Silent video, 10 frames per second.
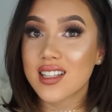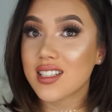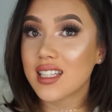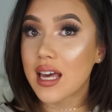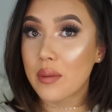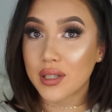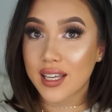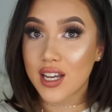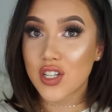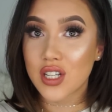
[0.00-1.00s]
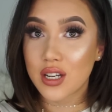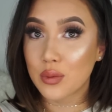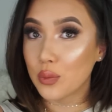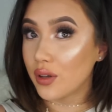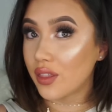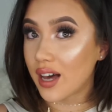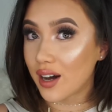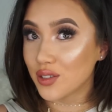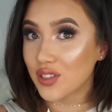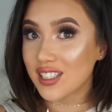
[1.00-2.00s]
is the application
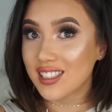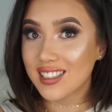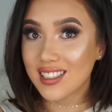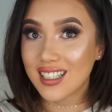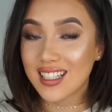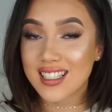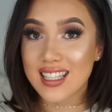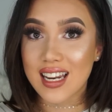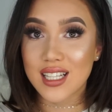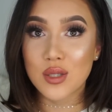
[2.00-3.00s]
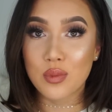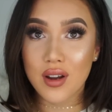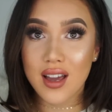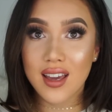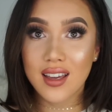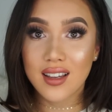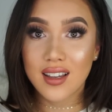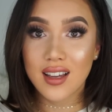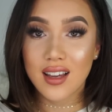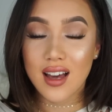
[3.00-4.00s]
without setting spray.
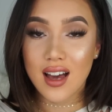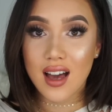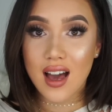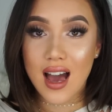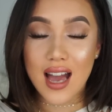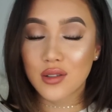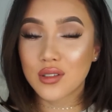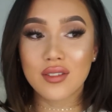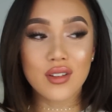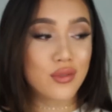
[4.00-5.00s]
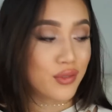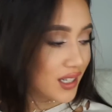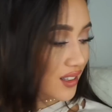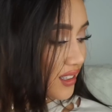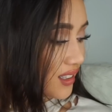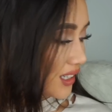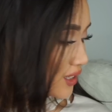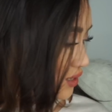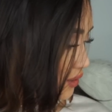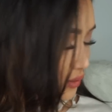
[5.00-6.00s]
I don't even feel the
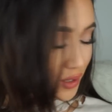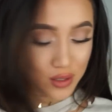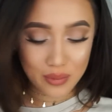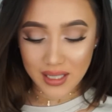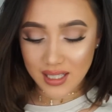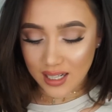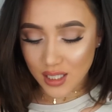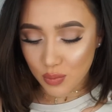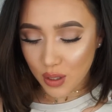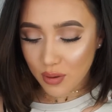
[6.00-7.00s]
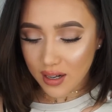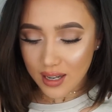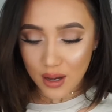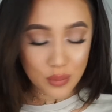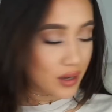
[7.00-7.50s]
need to use my setting spray right now,